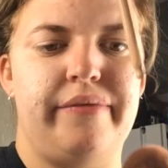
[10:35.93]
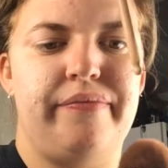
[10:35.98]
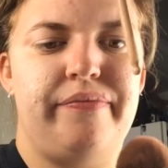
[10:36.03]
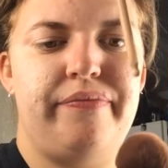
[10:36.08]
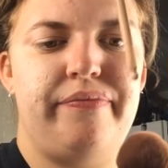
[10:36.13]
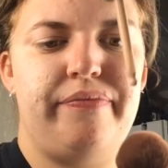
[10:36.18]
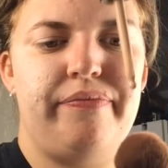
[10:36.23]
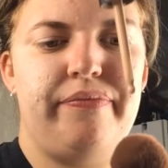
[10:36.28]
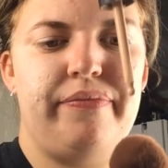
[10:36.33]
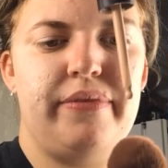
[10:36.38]
Okay.
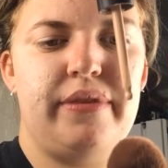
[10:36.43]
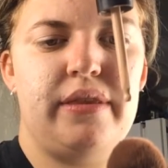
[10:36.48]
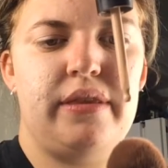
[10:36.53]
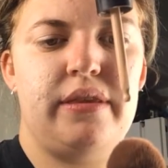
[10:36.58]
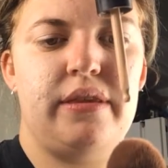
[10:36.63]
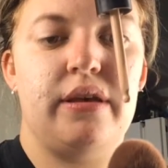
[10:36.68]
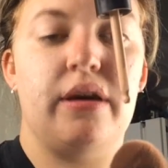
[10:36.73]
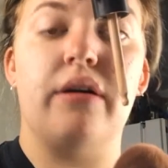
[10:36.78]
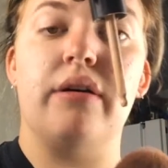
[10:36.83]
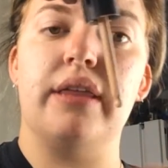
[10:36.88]

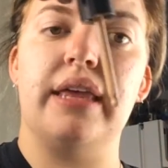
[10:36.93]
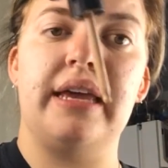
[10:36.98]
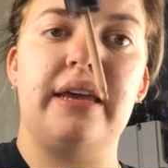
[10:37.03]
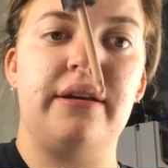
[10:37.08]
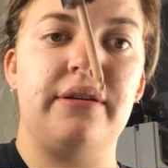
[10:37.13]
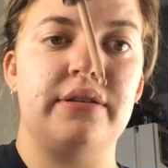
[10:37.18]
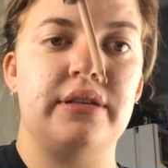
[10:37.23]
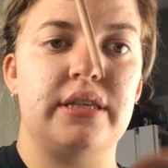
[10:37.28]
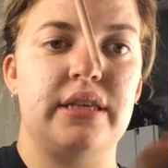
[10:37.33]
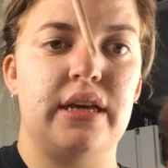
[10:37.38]
So
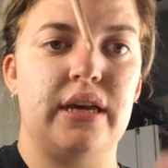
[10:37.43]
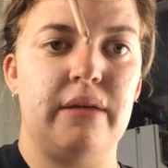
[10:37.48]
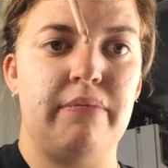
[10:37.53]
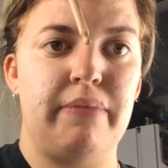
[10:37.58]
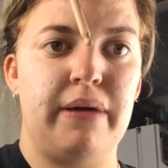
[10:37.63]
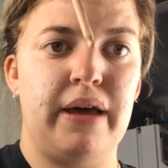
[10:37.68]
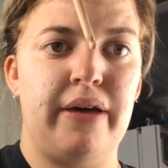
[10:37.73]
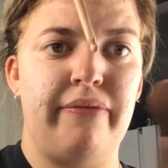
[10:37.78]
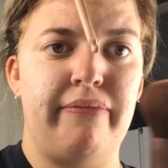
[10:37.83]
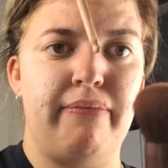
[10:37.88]
they use
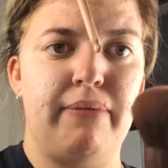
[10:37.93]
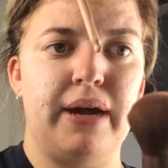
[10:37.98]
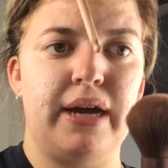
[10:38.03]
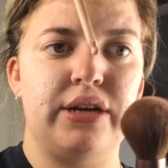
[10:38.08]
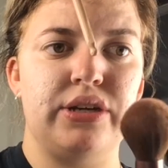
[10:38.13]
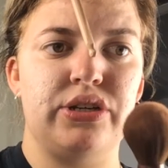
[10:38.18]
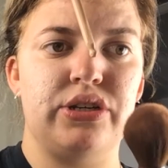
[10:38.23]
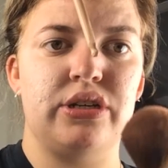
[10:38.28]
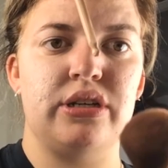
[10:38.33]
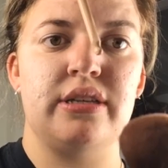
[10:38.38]
a puff
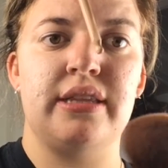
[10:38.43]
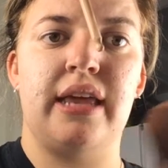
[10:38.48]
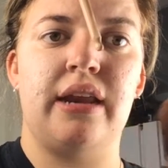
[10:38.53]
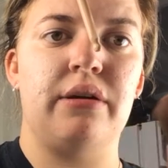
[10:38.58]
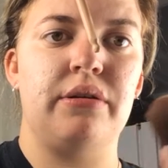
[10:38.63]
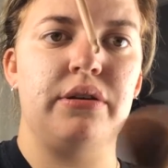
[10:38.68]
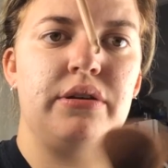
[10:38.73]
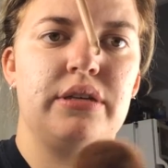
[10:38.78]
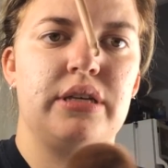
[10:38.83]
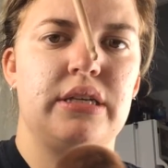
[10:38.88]
brush.
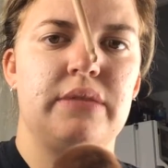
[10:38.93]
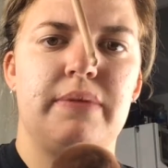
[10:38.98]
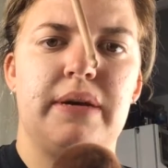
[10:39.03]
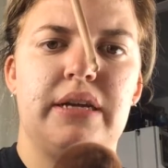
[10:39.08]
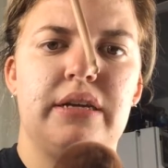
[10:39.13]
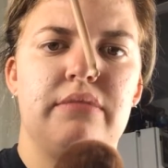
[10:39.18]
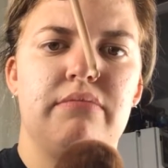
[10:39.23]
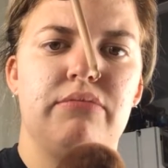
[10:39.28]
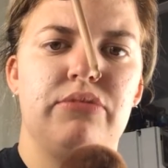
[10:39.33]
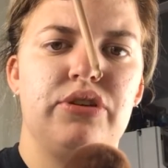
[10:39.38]
They don't use a
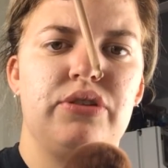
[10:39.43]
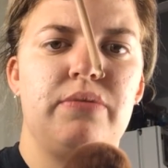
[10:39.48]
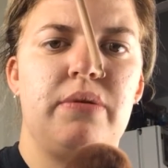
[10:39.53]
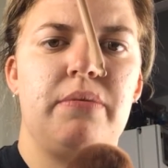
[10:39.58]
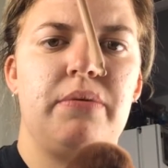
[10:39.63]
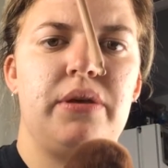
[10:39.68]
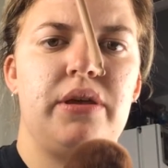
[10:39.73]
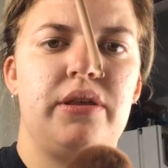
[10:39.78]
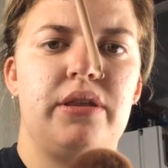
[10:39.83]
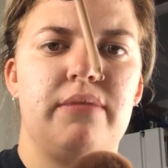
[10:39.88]
sponge. Most
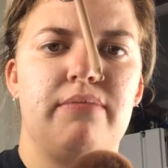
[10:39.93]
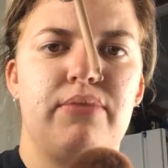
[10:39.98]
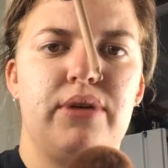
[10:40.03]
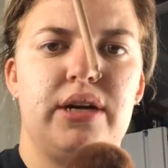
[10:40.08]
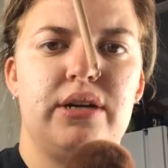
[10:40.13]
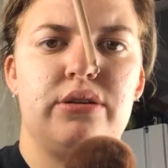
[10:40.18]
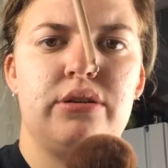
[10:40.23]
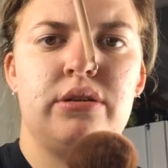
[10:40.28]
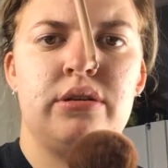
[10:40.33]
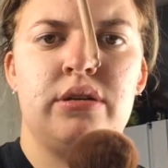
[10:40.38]
people use a
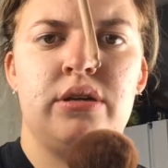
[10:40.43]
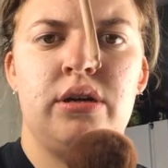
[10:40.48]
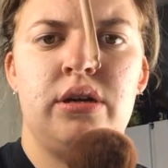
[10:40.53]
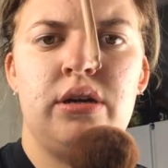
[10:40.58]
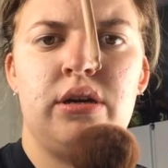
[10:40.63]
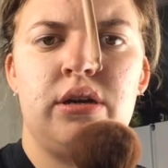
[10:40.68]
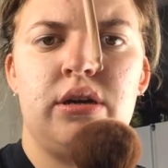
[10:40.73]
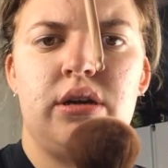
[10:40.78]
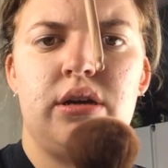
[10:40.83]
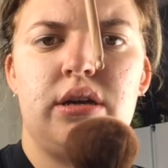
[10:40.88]
brush.
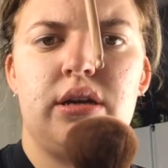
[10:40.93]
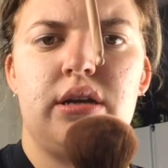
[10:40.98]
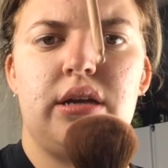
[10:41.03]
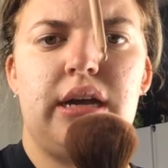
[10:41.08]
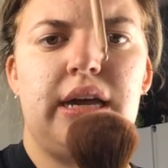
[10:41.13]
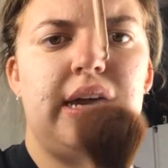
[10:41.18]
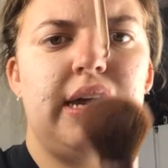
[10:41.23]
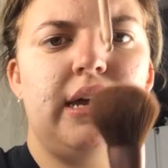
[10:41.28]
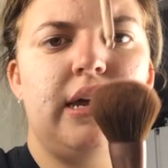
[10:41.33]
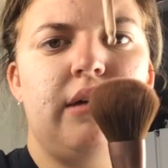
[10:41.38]

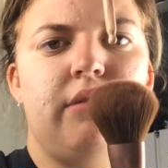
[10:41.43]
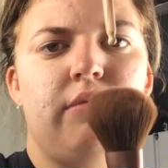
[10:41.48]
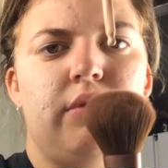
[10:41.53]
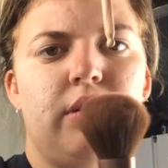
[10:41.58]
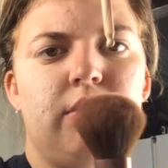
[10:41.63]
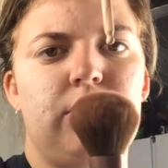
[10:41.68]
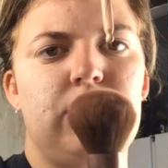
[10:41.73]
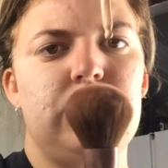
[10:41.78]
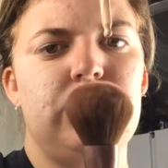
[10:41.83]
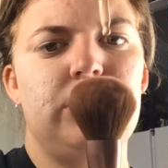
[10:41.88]
Okay,
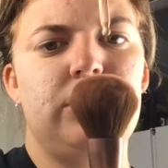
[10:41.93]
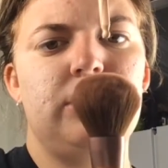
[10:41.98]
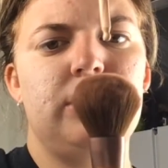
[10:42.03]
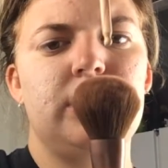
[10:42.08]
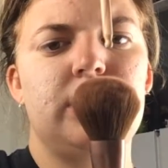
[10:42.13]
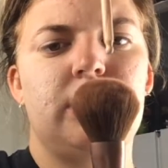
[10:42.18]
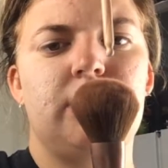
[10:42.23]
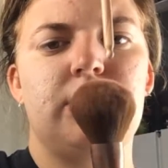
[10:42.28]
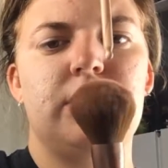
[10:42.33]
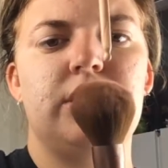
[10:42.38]
and what I'm going to do
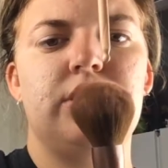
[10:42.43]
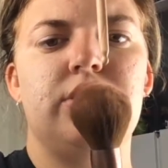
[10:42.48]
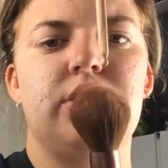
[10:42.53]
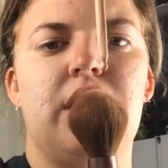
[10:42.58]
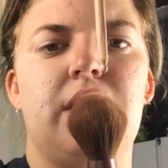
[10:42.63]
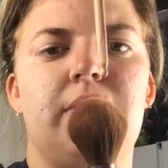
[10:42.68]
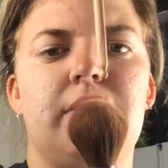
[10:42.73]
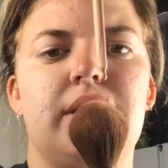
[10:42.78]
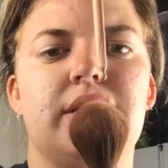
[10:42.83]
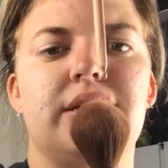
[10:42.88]
is I'm going to
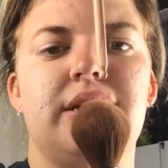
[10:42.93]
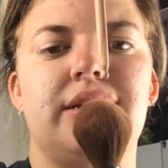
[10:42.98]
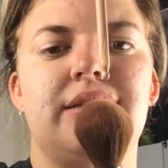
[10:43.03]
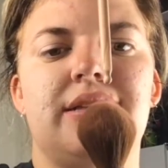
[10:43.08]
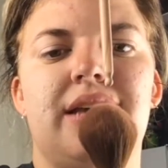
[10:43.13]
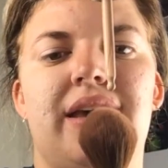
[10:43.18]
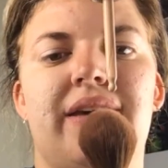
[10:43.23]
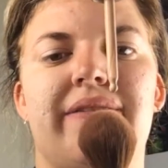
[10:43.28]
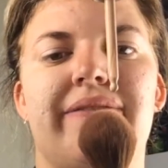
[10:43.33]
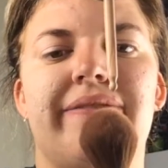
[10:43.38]
drop, because
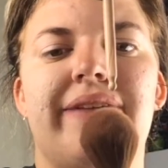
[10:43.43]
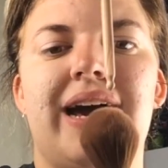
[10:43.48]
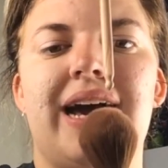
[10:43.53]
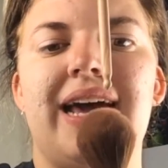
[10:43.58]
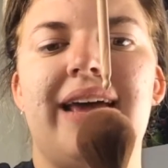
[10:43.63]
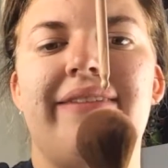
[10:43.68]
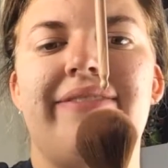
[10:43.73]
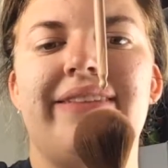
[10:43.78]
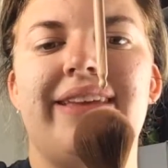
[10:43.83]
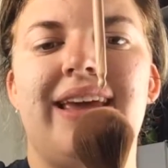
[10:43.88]
they say
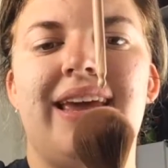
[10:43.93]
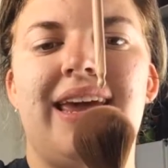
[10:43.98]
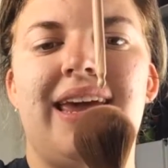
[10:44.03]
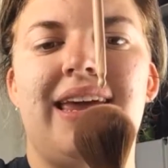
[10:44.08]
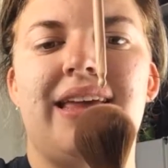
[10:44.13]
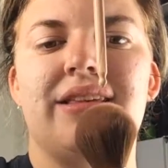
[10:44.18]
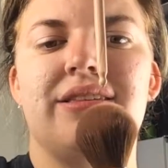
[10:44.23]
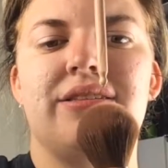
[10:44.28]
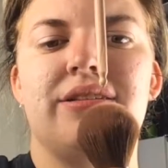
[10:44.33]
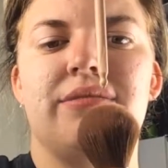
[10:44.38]
5
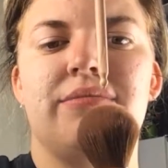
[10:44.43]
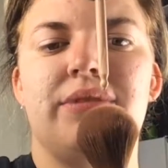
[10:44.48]
to 8.